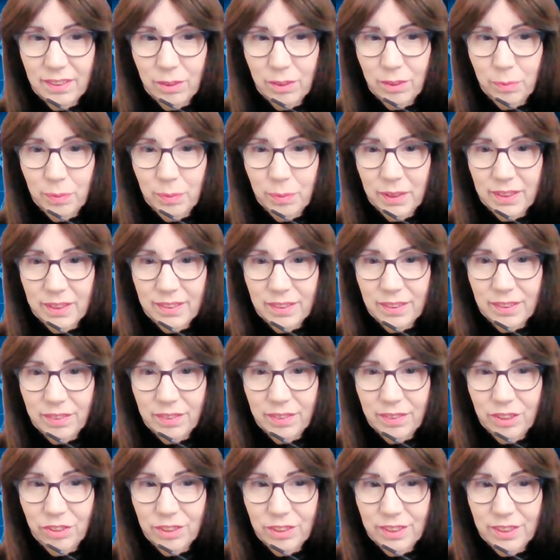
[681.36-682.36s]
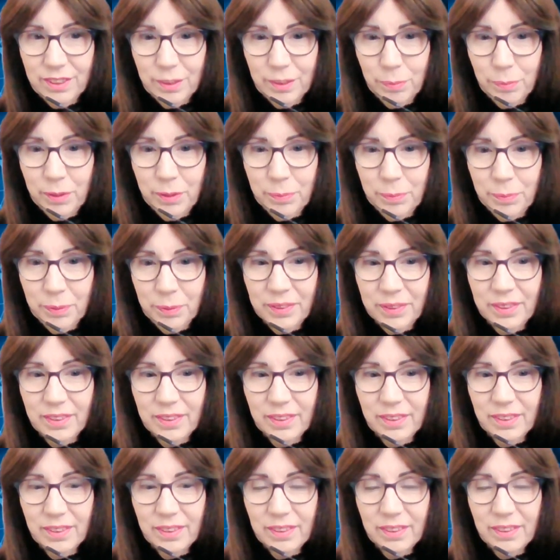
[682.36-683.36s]
I hope that's of interest to people.
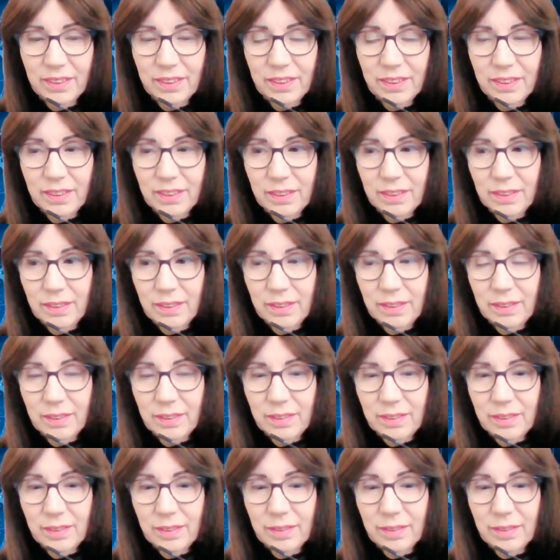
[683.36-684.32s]
Mm-hmm.